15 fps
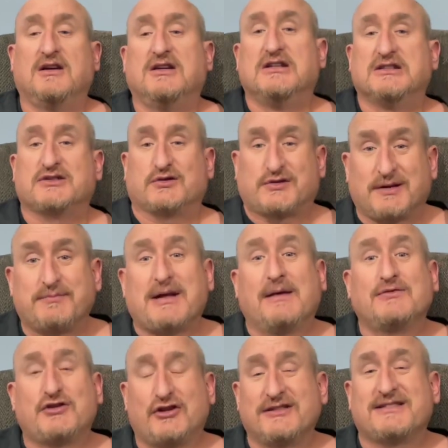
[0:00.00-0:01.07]
So
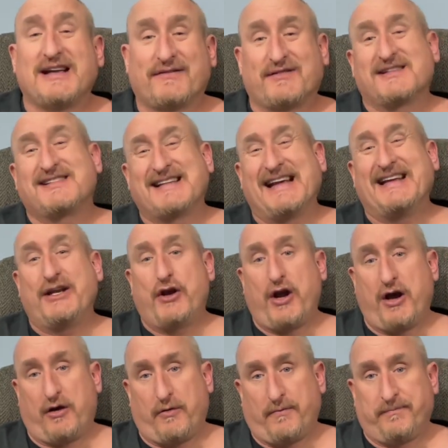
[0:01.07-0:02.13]
sometimes you just have to say no.